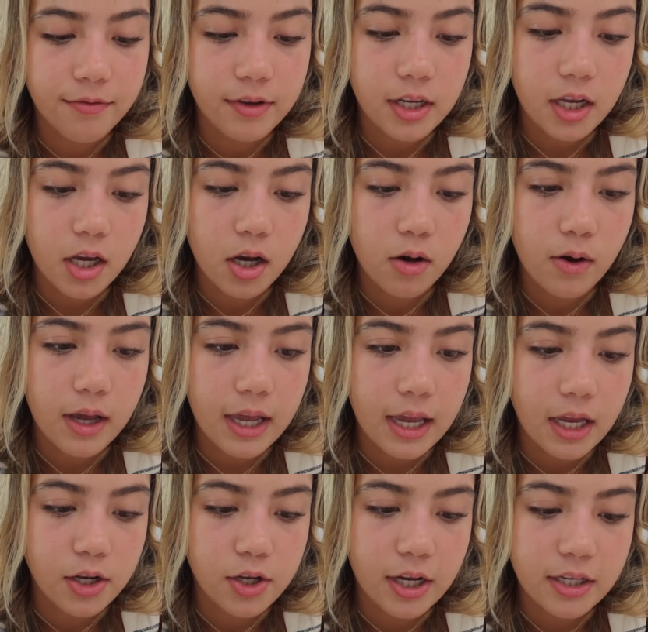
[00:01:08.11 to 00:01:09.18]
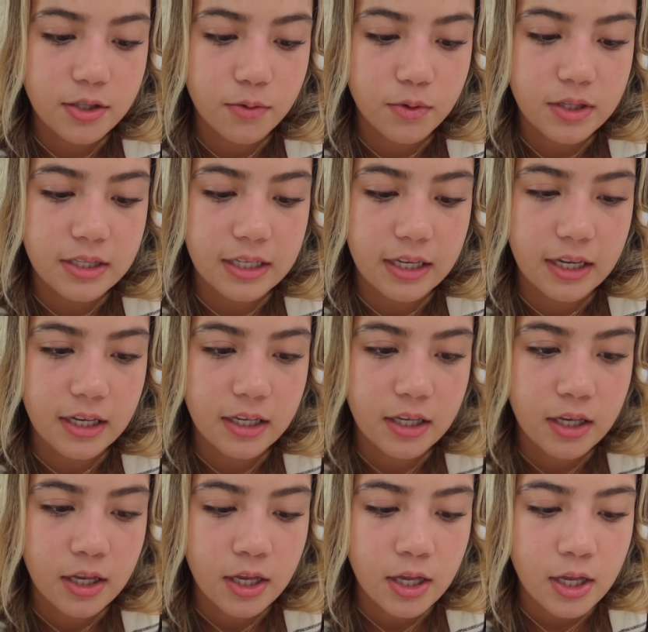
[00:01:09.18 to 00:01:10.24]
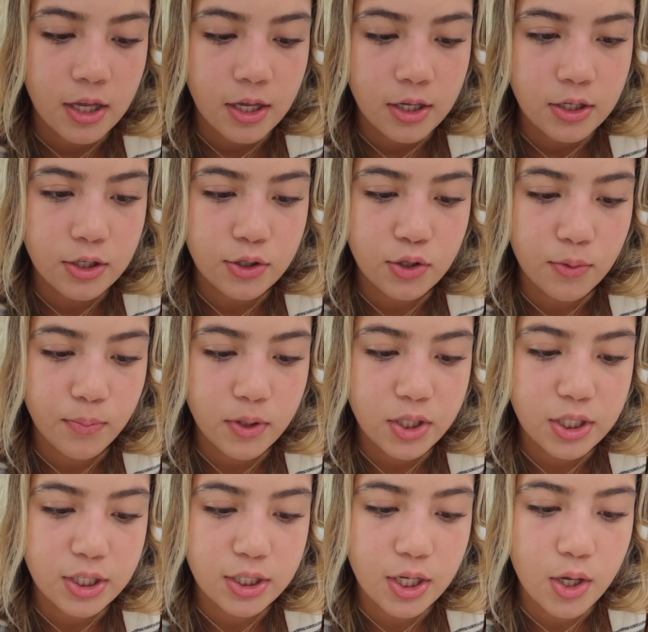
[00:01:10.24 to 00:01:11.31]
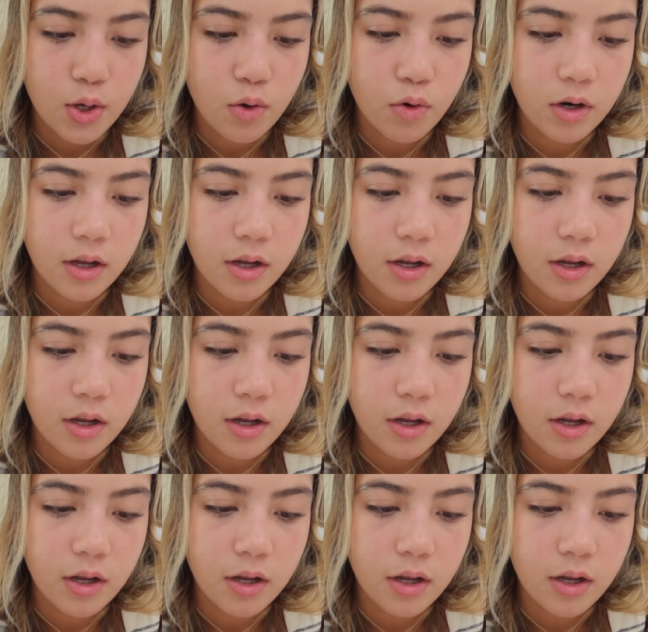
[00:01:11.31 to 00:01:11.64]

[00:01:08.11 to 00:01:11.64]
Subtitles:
video and you guys will see it super soon.